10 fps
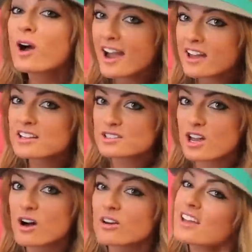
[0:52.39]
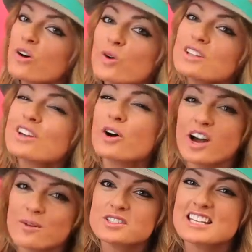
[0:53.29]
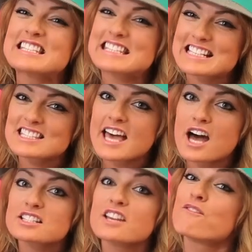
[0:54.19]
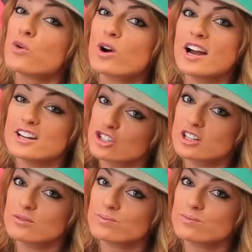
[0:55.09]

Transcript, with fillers: ISO can only go up to 6,400.